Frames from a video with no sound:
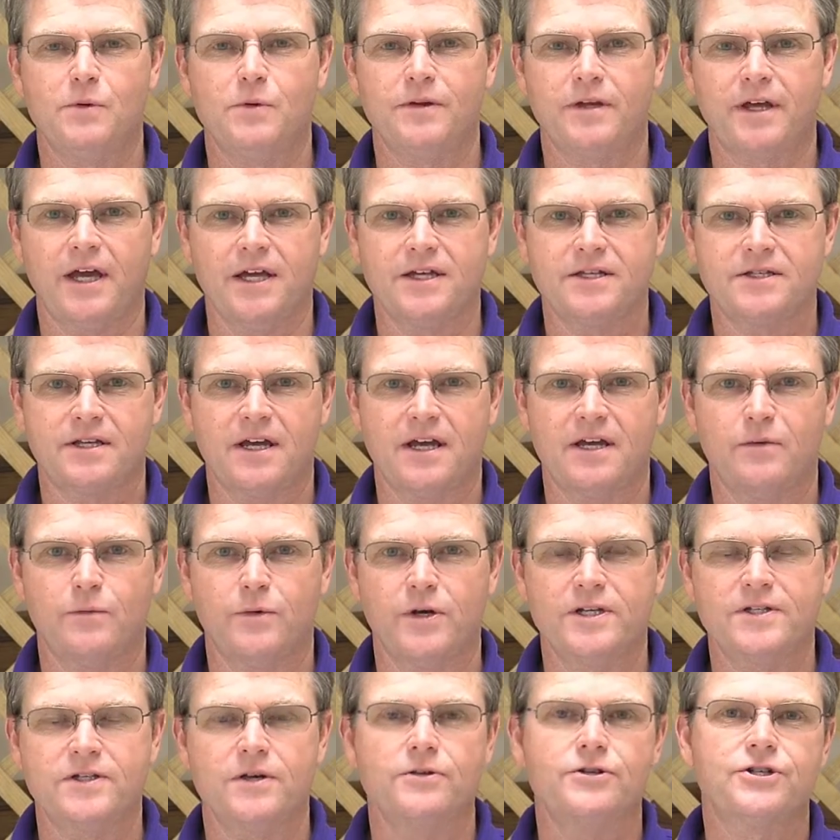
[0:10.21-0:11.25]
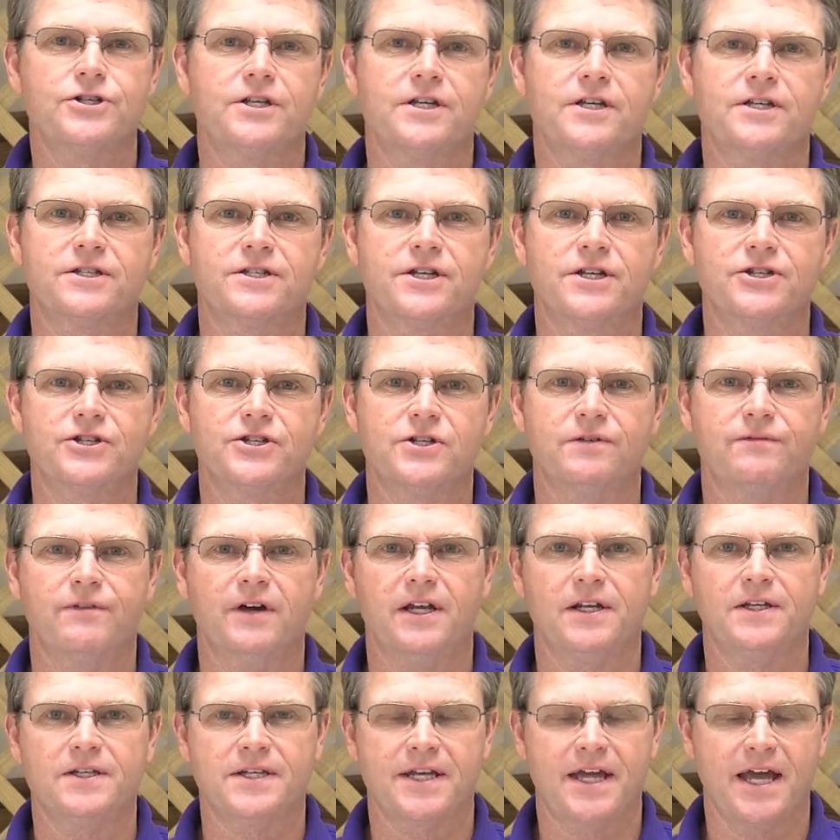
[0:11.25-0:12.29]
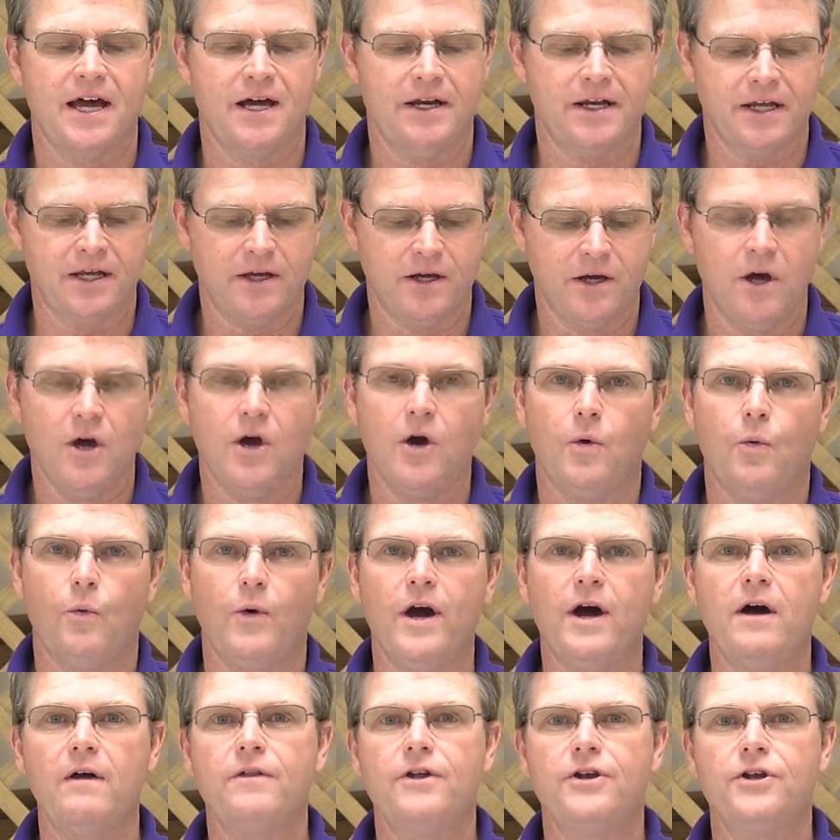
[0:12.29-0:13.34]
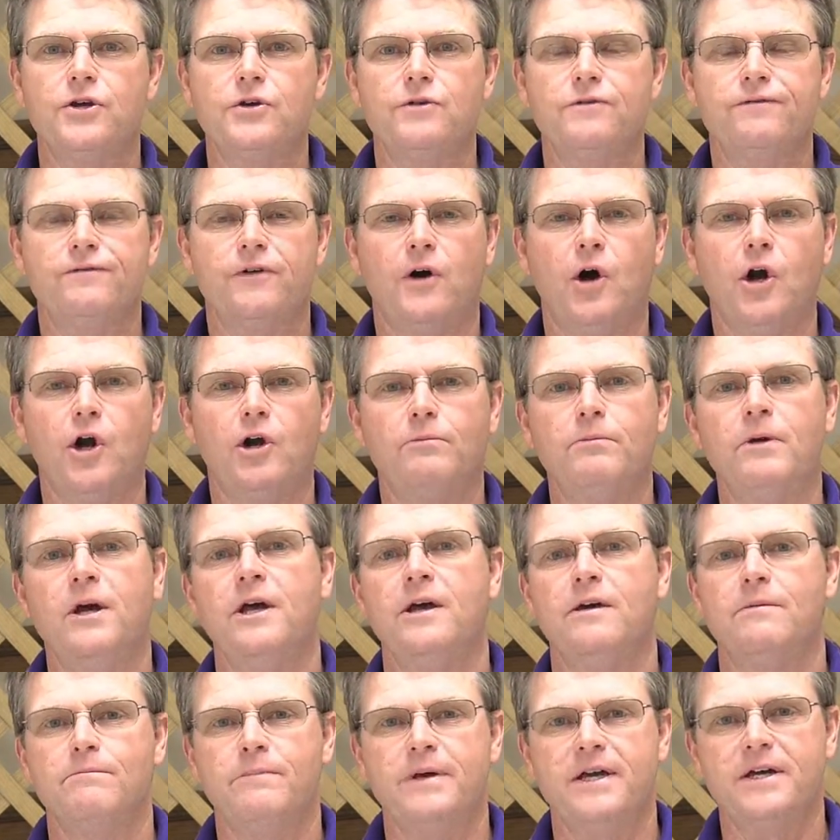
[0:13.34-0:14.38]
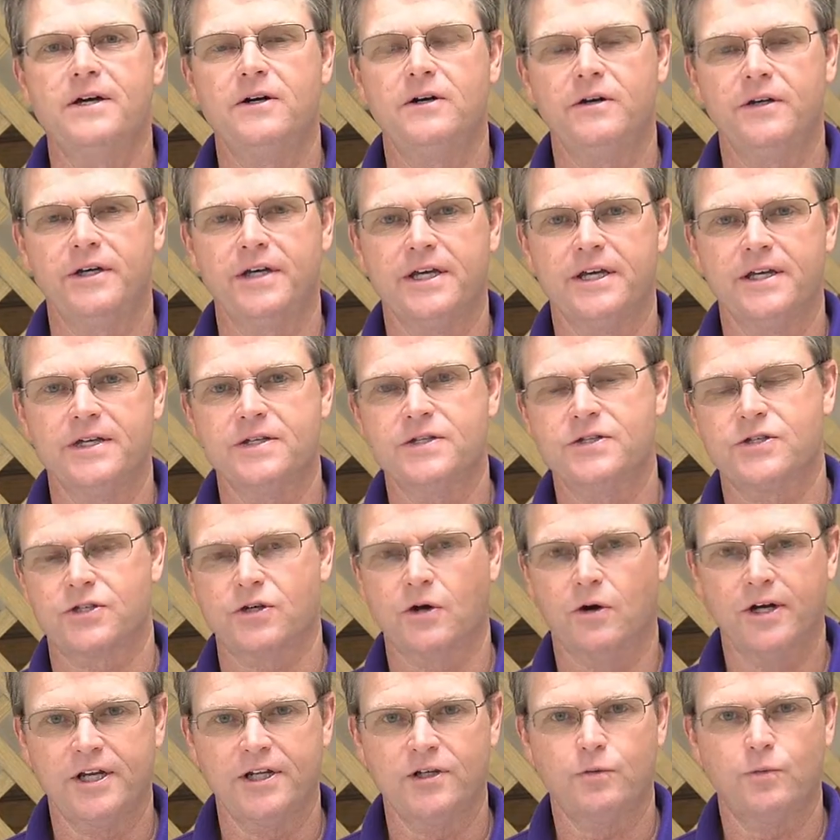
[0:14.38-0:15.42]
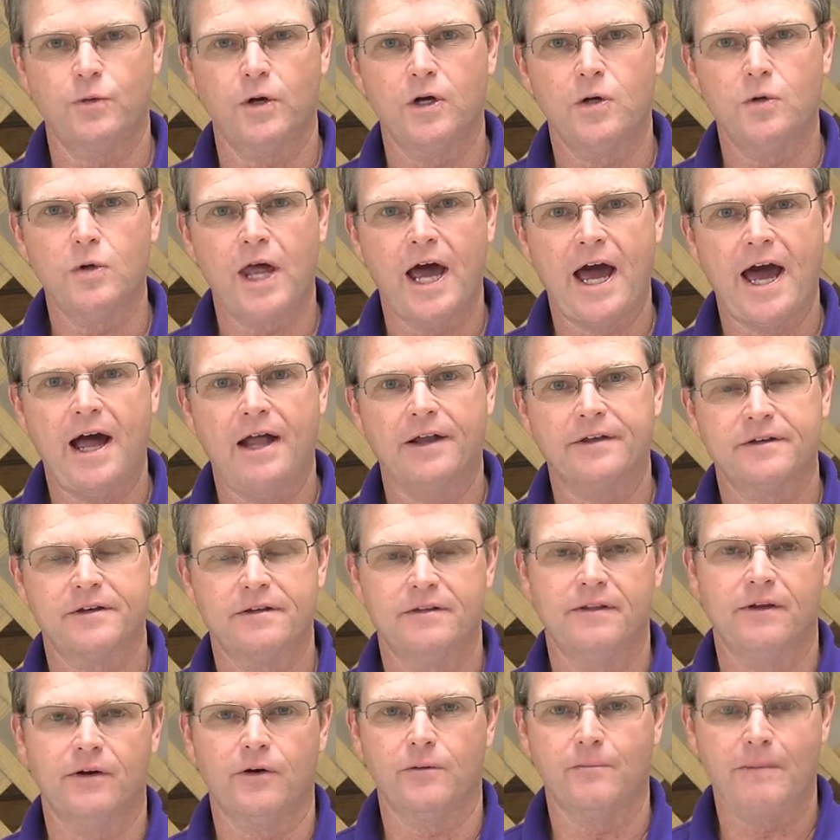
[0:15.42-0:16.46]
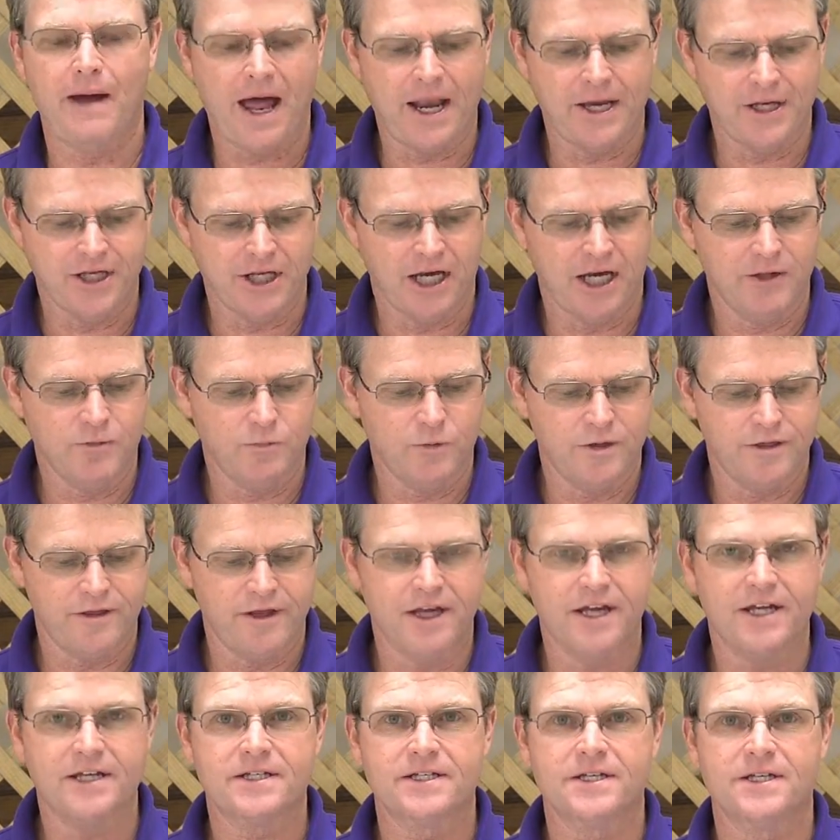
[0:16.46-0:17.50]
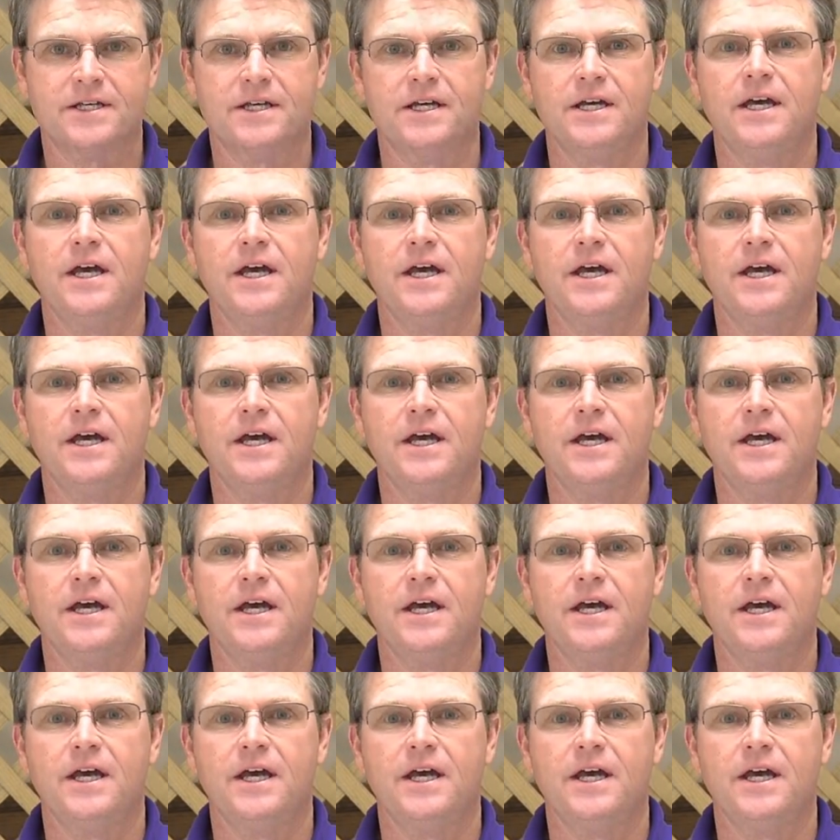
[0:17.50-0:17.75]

with K-State Research and Extension of Ellis County. Well, the new farm bill is starting to roll out. They're about done with it.